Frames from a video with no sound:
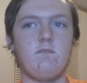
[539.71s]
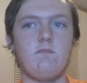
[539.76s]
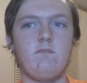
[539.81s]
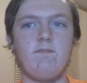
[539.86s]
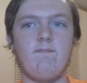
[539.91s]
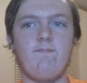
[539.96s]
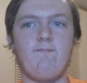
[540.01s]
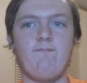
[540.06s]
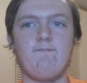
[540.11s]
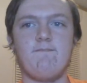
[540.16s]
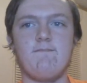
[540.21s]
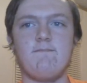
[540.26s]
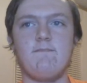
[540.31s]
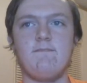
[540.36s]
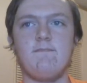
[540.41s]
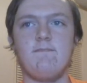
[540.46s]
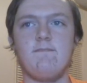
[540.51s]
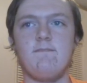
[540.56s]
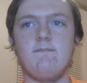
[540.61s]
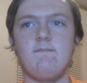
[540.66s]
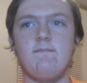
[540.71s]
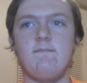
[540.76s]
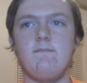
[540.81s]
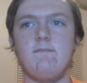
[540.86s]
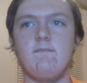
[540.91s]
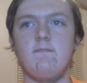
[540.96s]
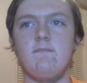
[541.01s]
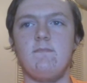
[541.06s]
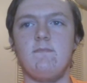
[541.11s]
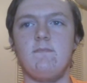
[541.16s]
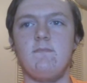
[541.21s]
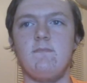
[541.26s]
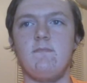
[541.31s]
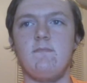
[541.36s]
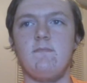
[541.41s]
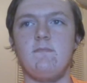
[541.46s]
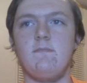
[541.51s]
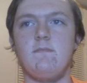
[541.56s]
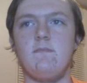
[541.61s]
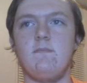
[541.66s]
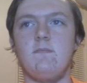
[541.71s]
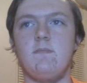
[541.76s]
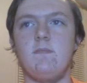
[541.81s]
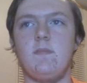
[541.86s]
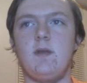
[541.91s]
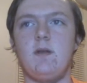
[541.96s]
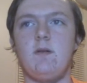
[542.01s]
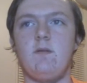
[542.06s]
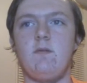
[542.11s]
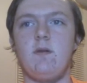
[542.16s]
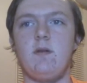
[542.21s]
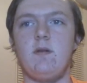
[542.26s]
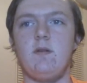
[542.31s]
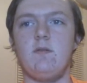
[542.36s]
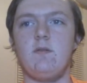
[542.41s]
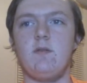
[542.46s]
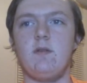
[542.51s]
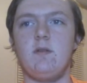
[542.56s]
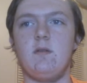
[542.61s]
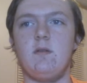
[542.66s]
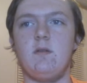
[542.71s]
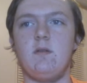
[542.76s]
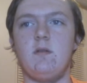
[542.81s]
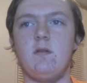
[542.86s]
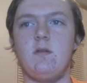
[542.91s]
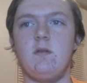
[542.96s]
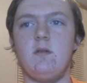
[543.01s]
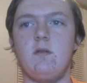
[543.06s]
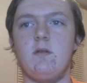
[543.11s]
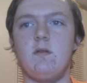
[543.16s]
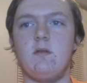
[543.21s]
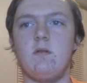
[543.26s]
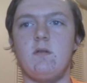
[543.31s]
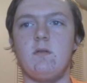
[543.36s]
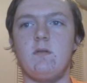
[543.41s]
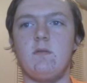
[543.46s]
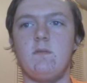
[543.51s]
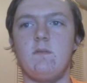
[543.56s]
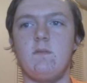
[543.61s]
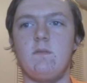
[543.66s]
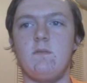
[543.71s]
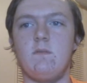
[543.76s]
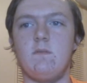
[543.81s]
(no one is talking)